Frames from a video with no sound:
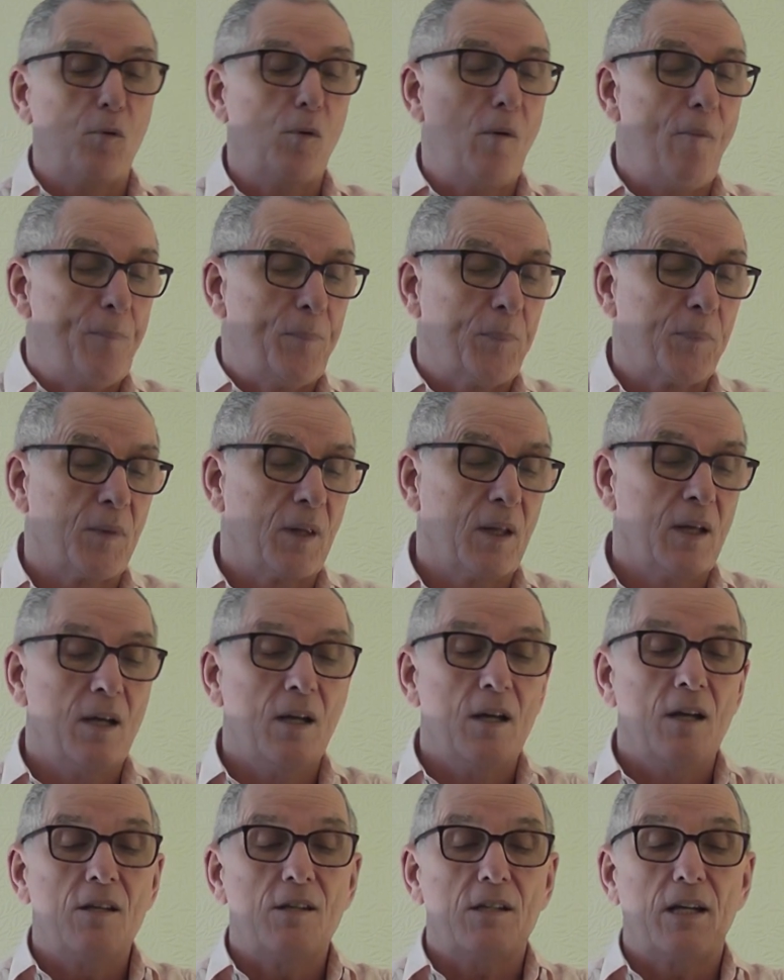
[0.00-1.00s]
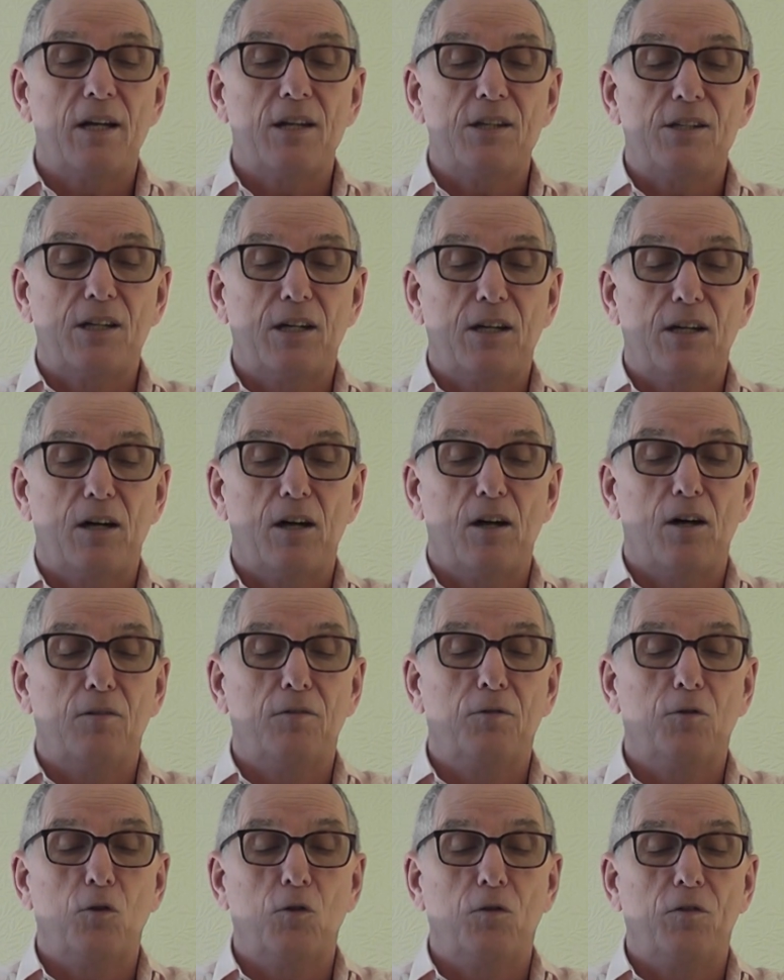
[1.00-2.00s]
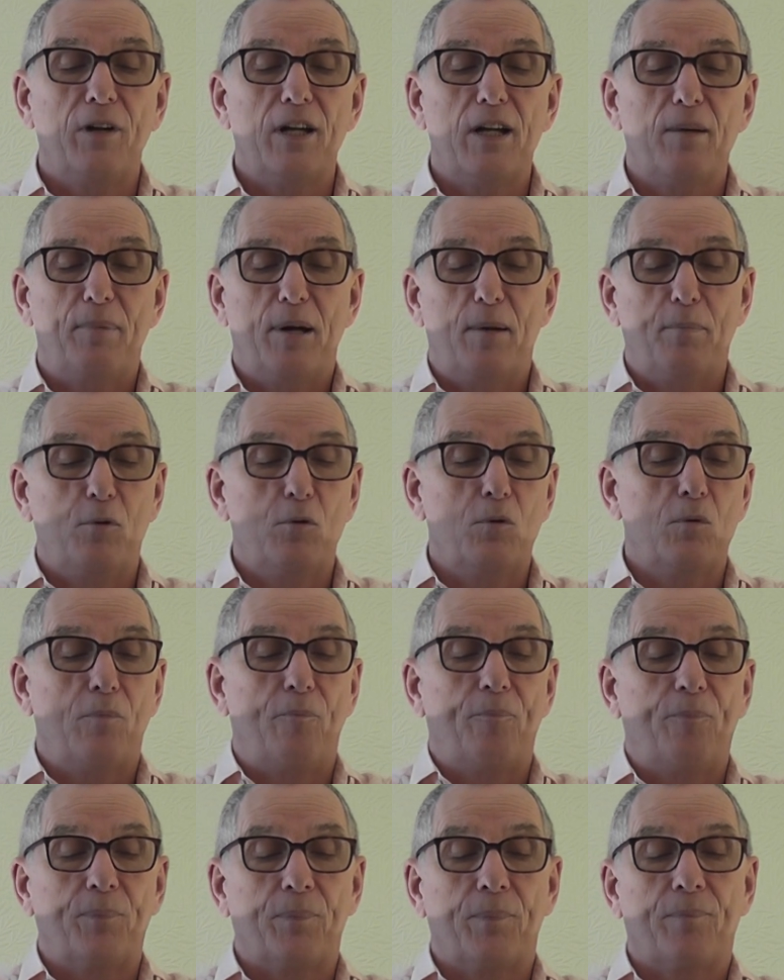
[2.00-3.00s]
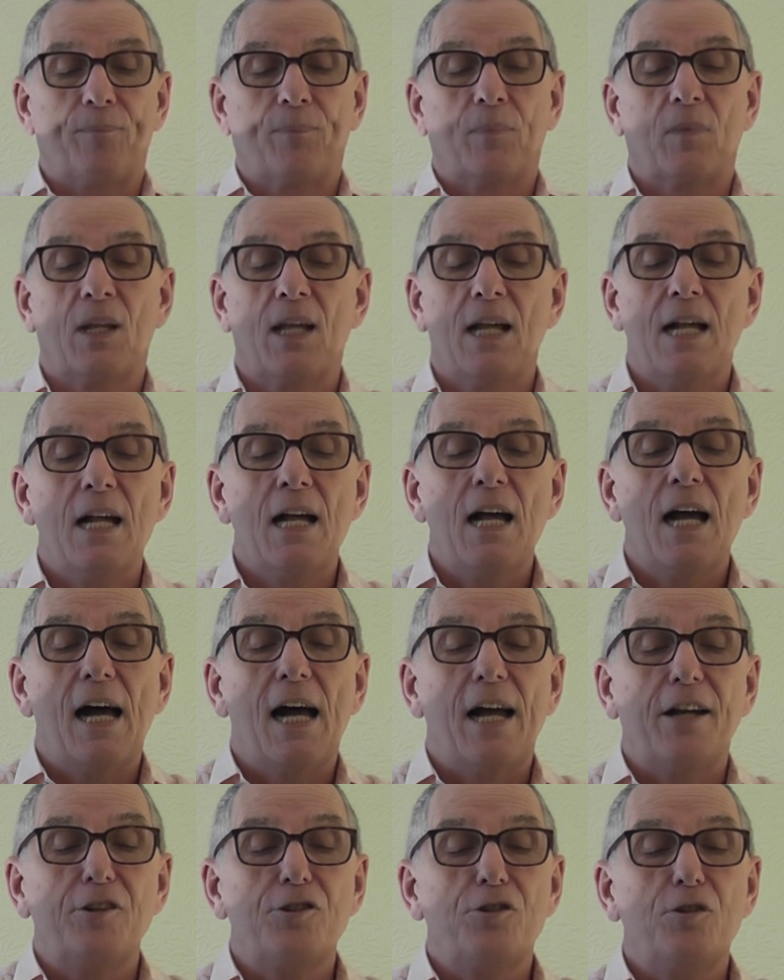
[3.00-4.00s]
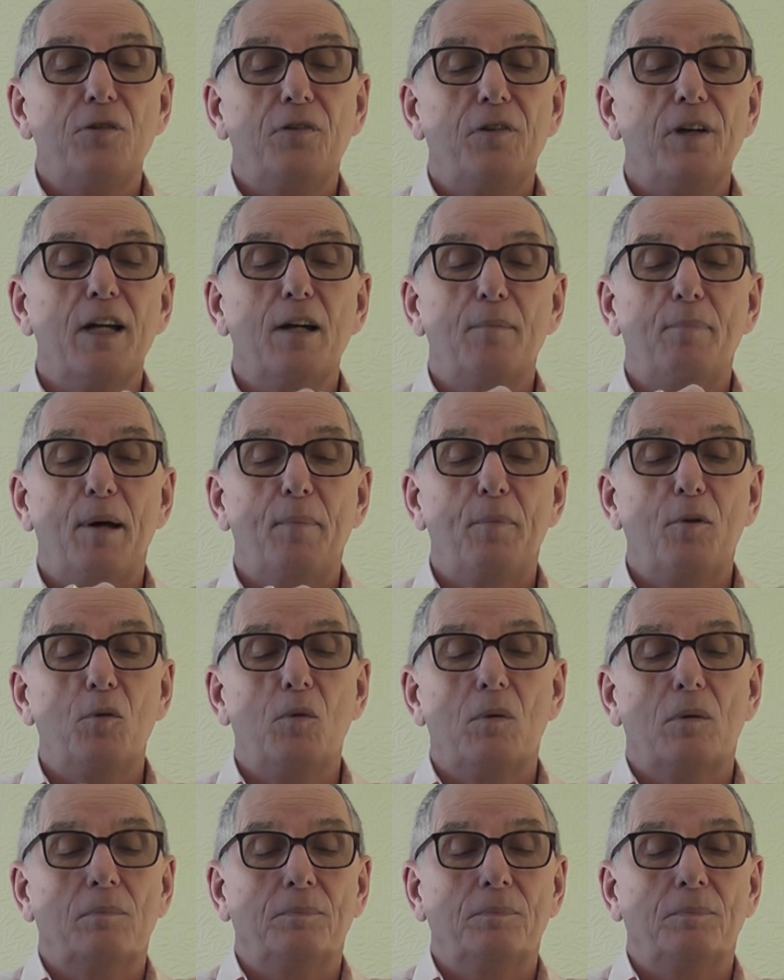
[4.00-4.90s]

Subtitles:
So that's a 4-finger bubble and a 2-finger bubble.